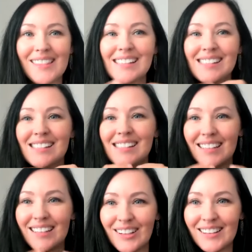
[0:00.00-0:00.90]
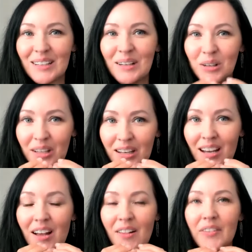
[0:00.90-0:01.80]
That's the secret that, that
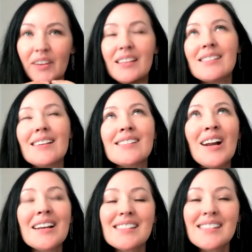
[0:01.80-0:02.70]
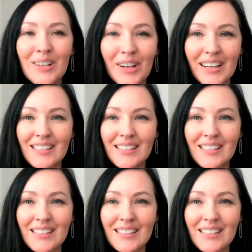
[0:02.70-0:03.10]
it's, it's not a secret.